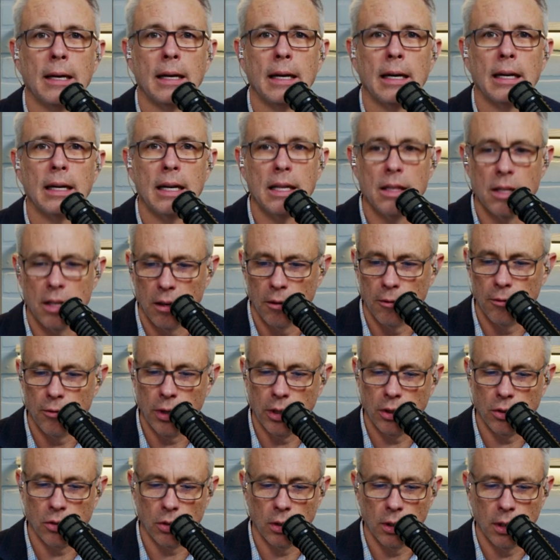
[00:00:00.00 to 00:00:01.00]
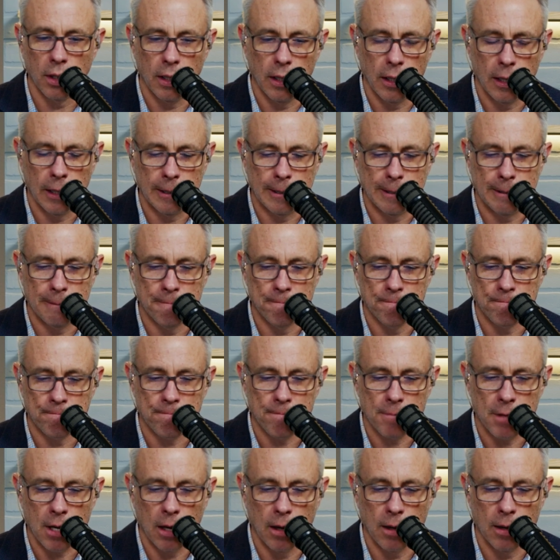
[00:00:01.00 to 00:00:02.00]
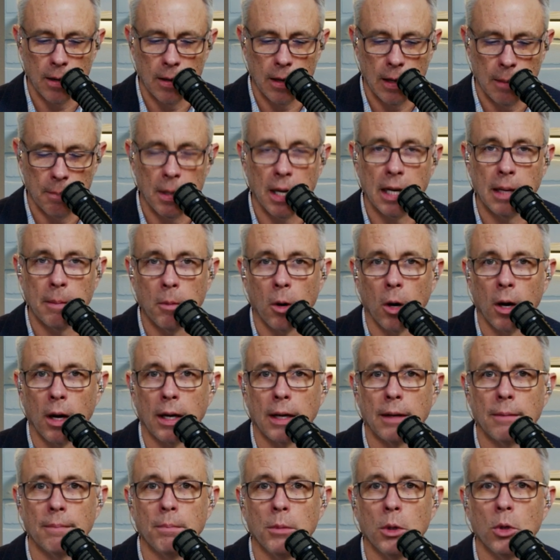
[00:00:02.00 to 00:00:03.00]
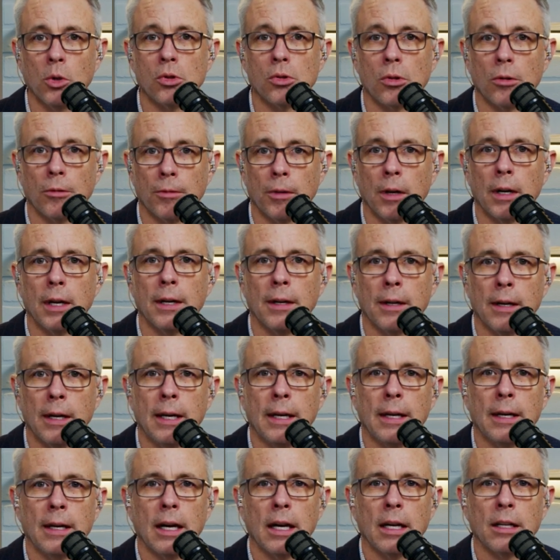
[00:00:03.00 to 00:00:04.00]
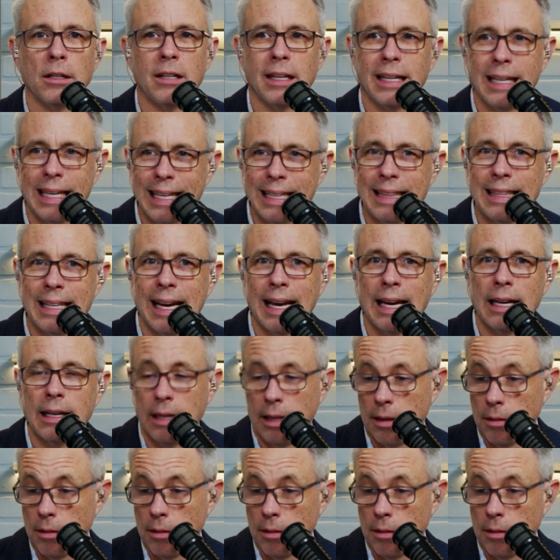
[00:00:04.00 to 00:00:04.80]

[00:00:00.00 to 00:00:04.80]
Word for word: uh, and then eventually um, uh, a money market mutual fund uh, to get that.